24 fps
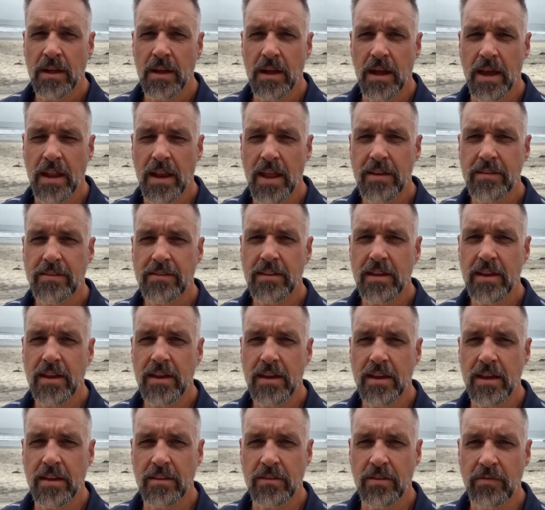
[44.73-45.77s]
NAC
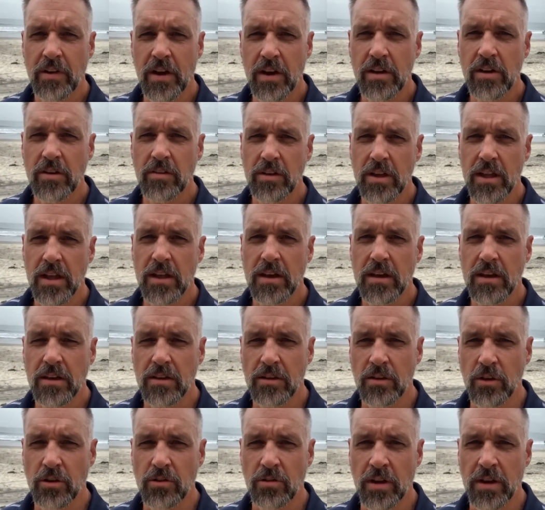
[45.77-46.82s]
is a very unique
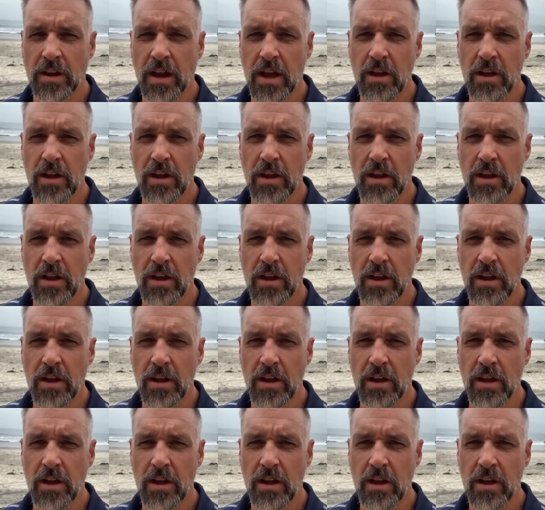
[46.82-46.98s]
nutrient.